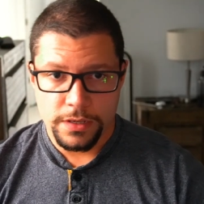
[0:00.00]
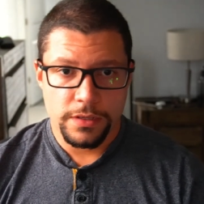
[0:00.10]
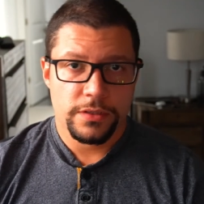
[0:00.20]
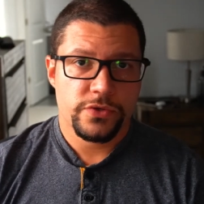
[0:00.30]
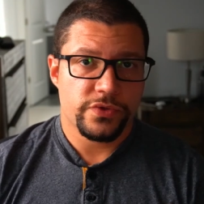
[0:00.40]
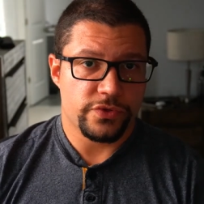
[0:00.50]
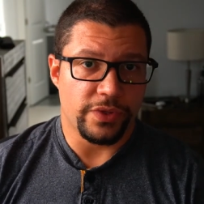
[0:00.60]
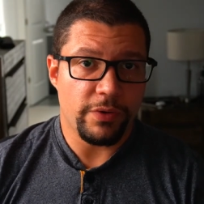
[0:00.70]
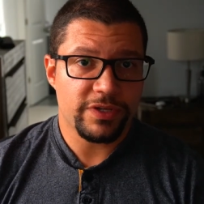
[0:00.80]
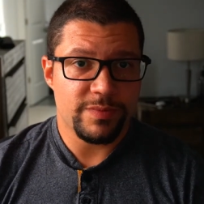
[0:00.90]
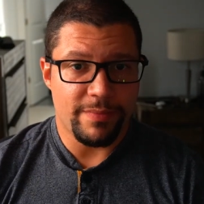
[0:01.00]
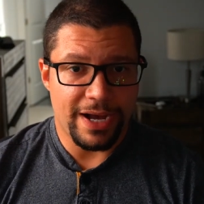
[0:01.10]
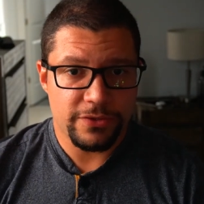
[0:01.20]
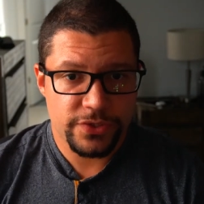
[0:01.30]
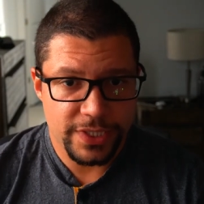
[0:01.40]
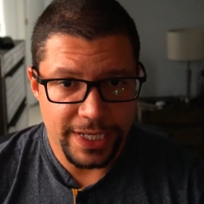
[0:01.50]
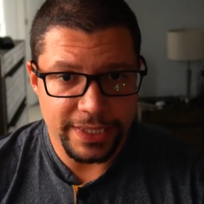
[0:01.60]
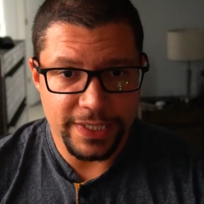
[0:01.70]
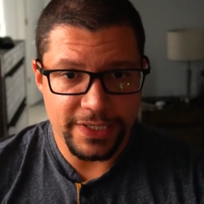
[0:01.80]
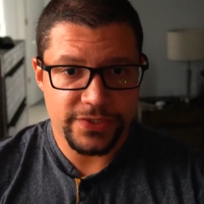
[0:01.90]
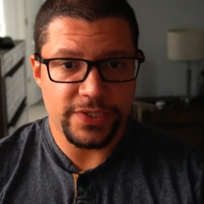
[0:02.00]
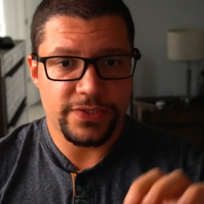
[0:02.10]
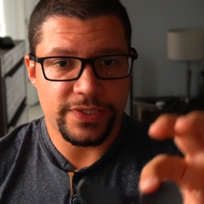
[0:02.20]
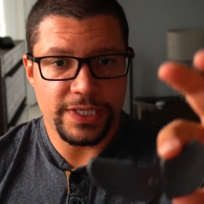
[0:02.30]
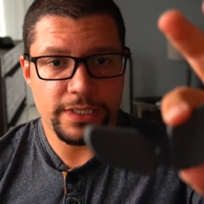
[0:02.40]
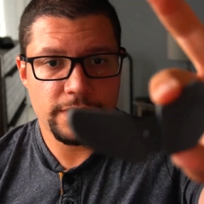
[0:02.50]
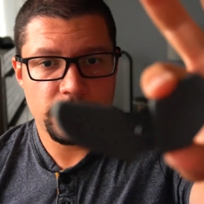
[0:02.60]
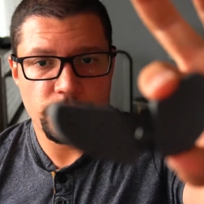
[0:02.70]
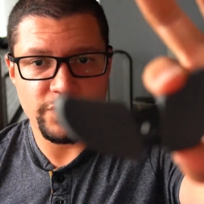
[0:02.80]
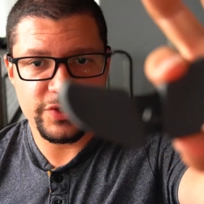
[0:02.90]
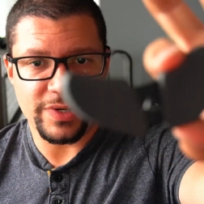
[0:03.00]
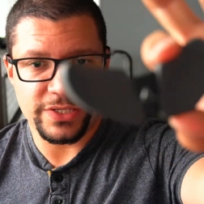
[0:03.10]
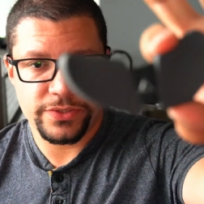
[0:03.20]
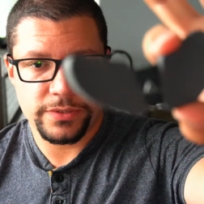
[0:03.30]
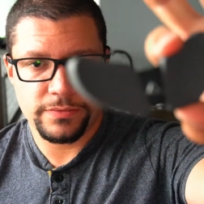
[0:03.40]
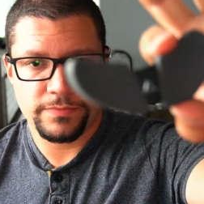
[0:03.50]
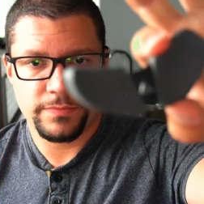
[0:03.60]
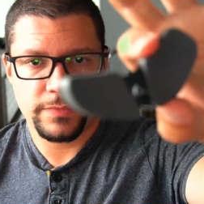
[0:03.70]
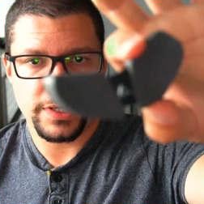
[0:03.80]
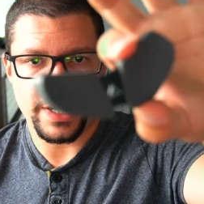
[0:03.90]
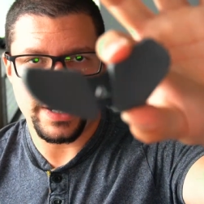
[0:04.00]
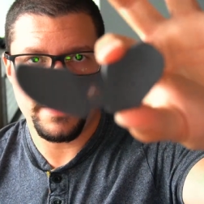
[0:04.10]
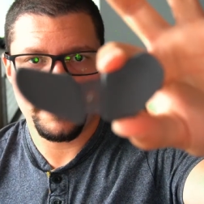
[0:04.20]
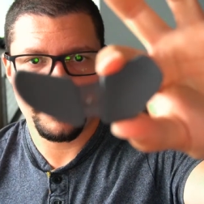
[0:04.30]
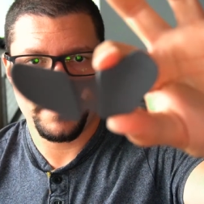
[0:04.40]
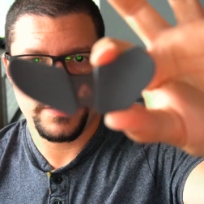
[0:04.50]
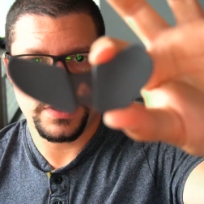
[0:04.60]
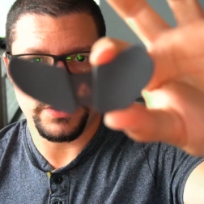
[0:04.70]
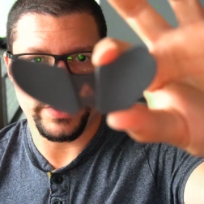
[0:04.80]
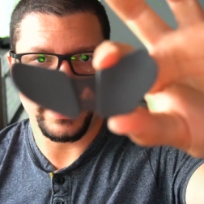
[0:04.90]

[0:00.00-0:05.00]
So that was my mouse and this is the wrist rest. Okay, here we go, let's